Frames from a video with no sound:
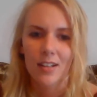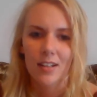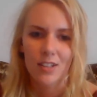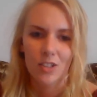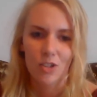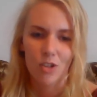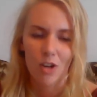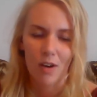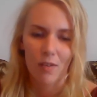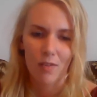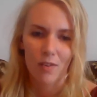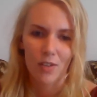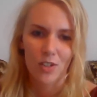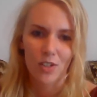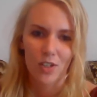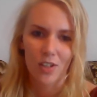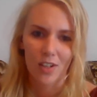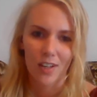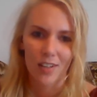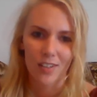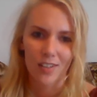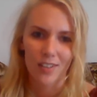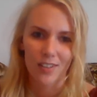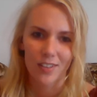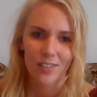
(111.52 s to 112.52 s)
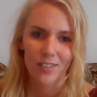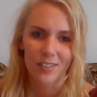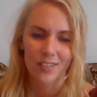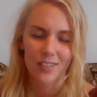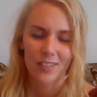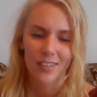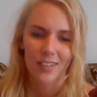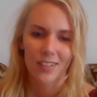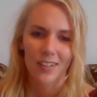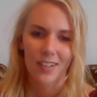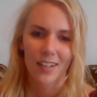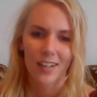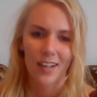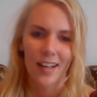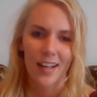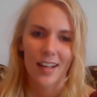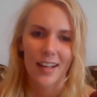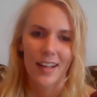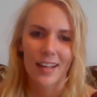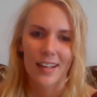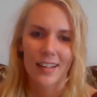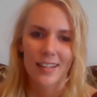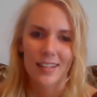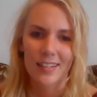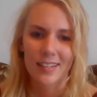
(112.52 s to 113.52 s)
travel to London.
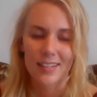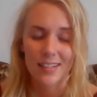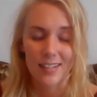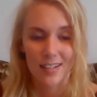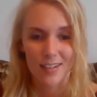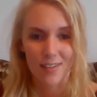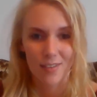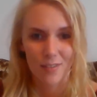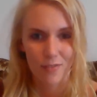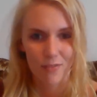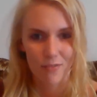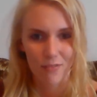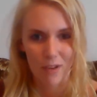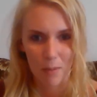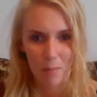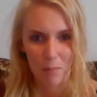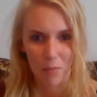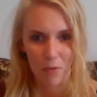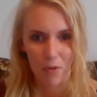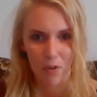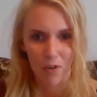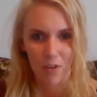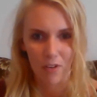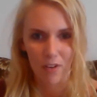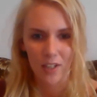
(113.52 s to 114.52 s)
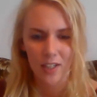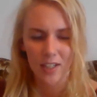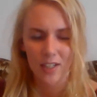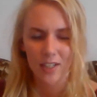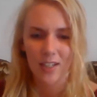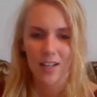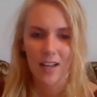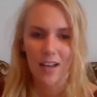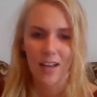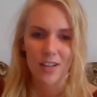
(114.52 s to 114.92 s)
And in February,